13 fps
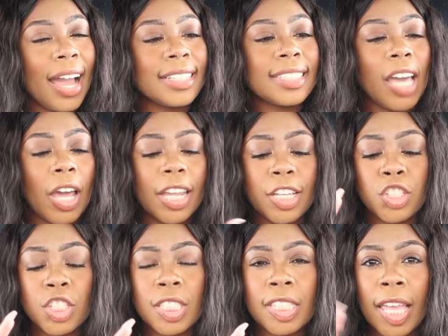I doubt it.
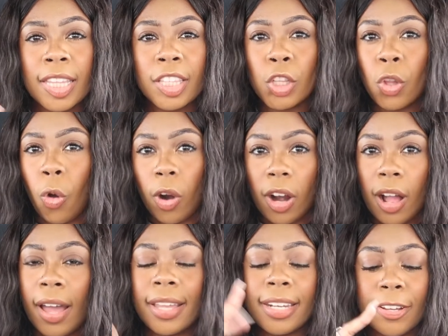she said Laura,
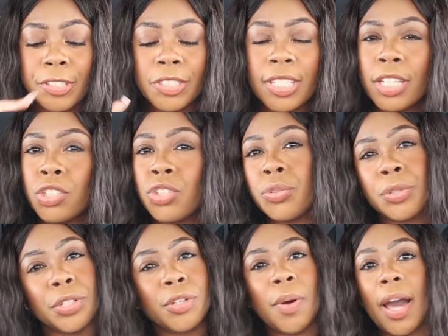and now she's saying
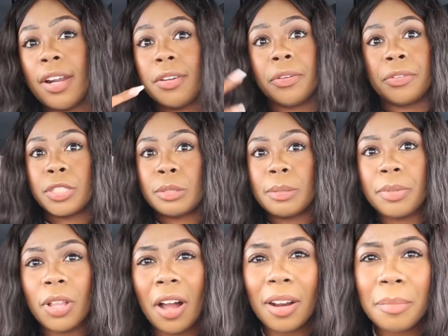Drew. I don't know who these
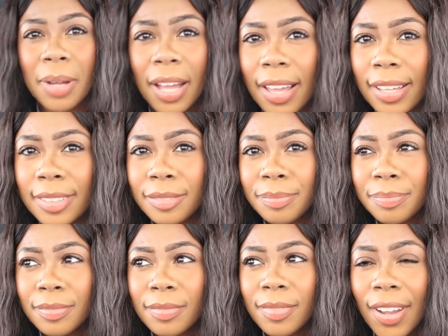people are, but
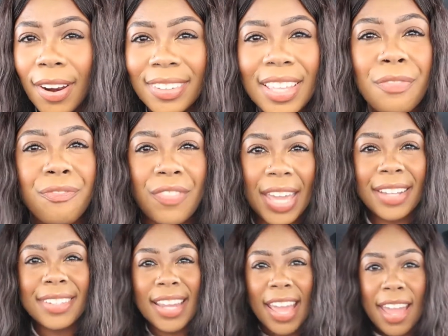are they
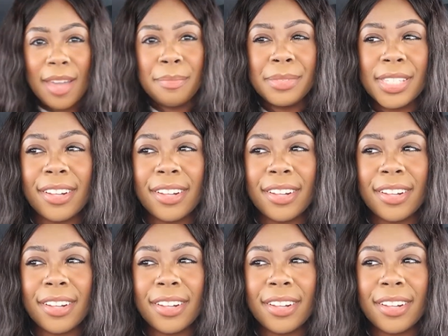fake names?